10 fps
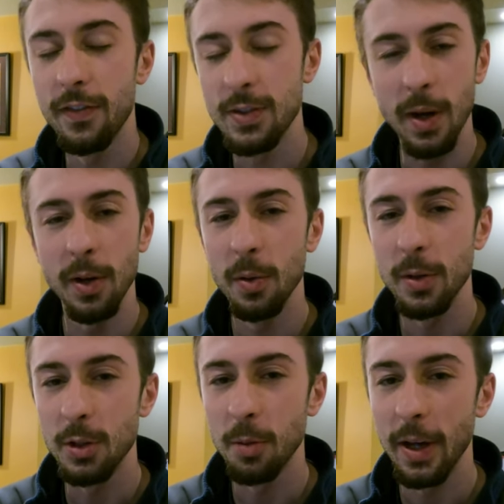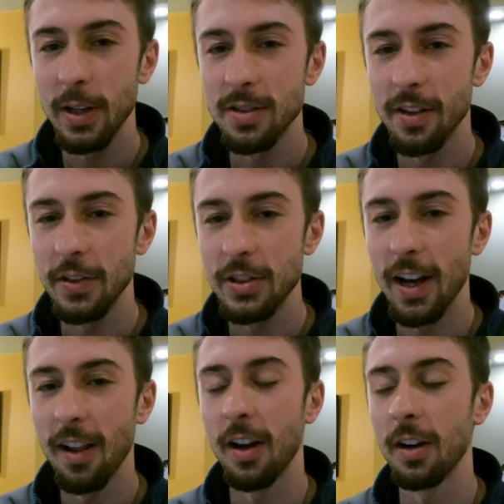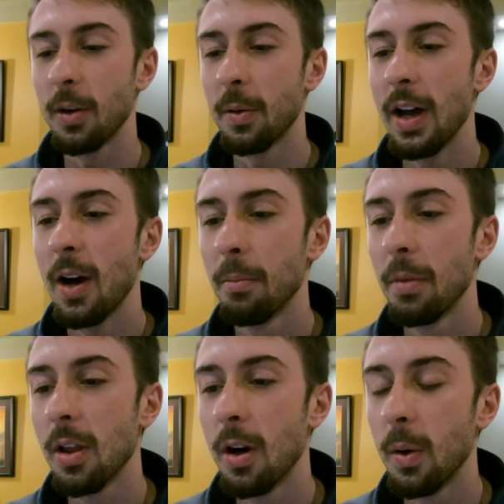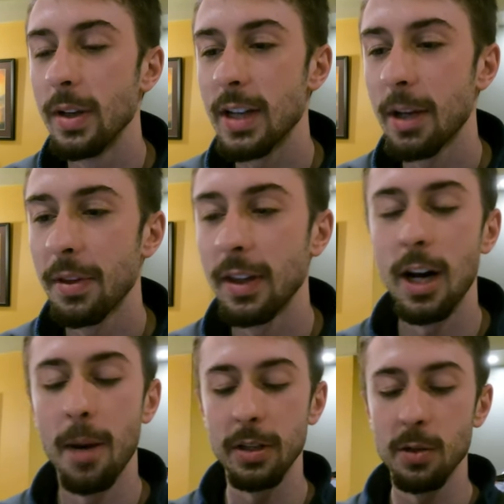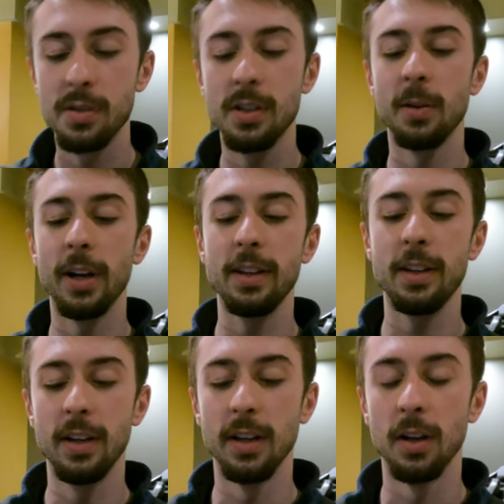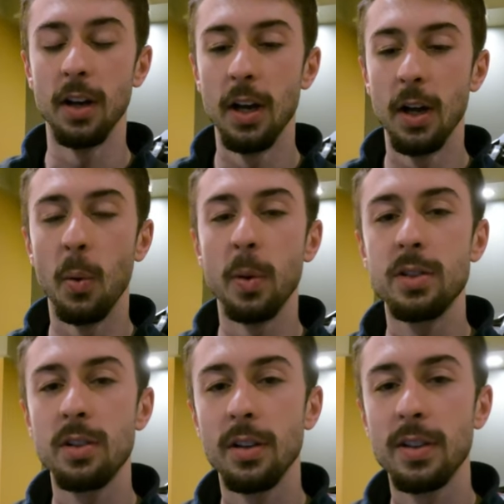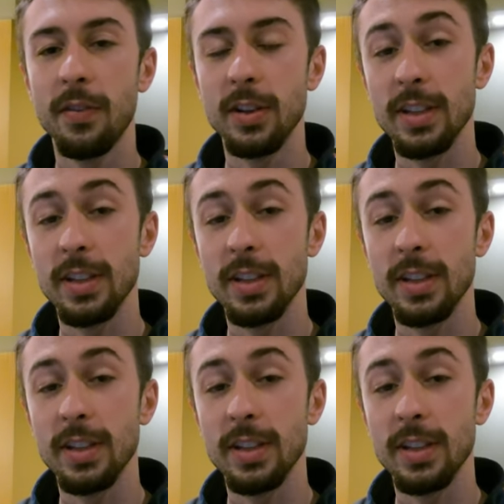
so I know who the true patrons of the channel are, go down below and type in the comment you see right here, which for